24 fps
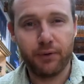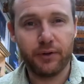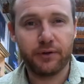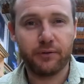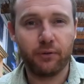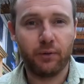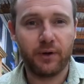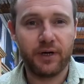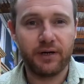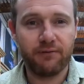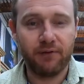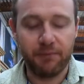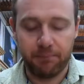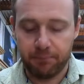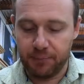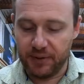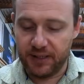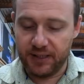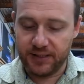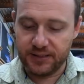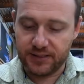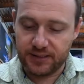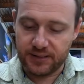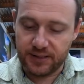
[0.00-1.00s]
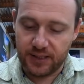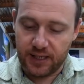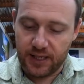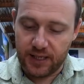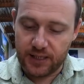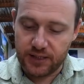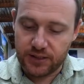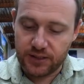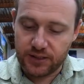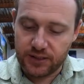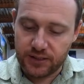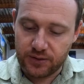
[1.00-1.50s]
Whatever bead
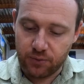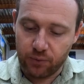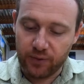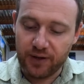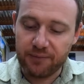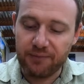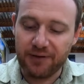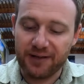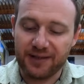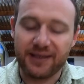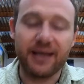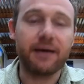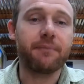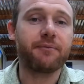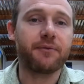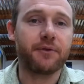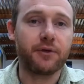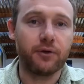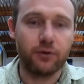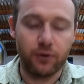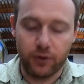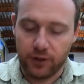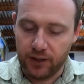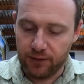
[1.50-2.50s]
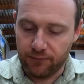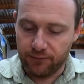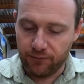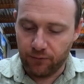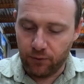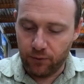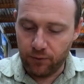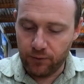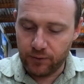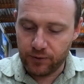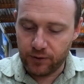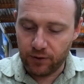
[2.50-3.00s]
size, whatever depth you're looking
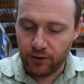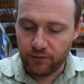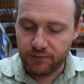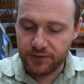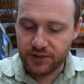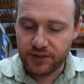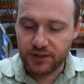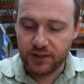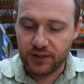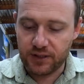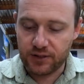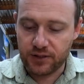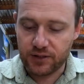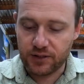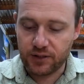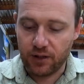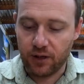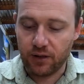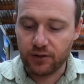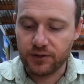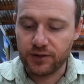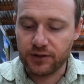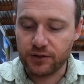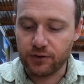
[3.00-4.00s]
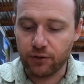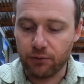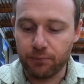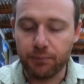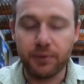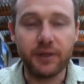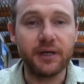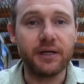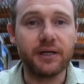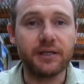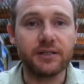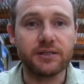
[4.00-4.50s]
for, you obviously can just alter your
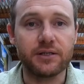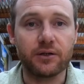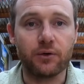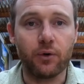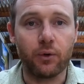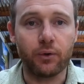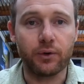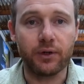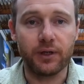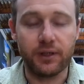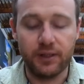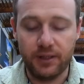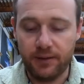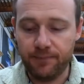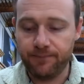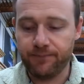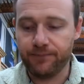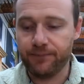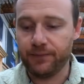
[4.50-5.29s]
beads accordingly.